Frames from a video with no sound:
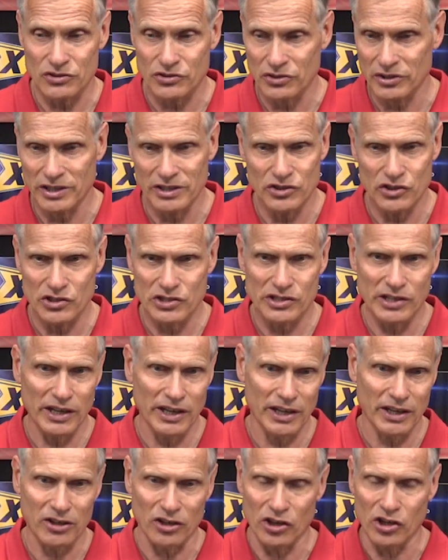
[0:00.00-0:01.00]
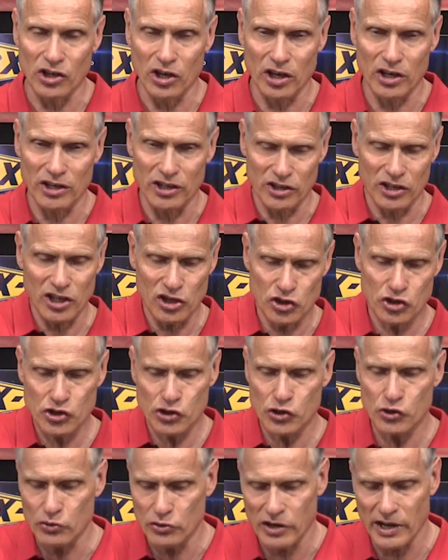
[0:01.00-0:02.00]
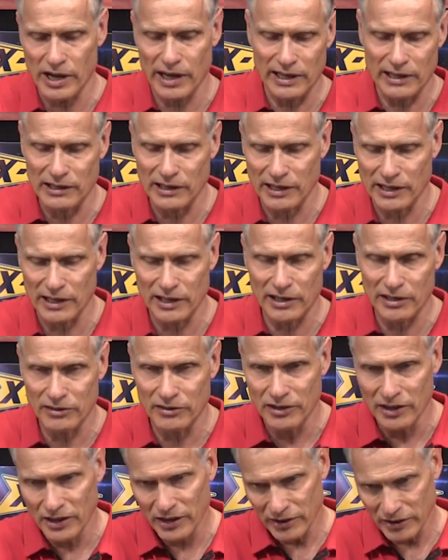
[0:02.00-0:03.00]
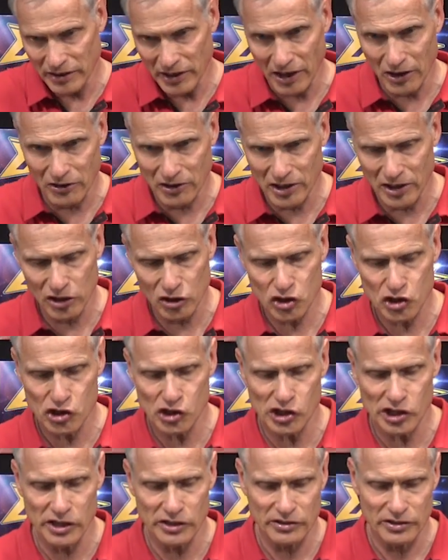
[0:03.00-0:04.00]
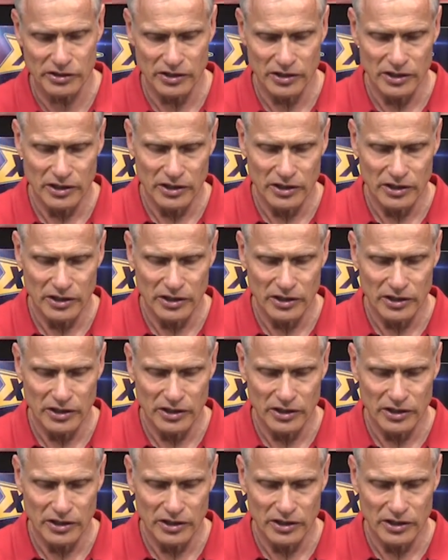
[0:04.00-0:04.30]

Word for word: So they just take a gun and they shoot nylon down on a sheet,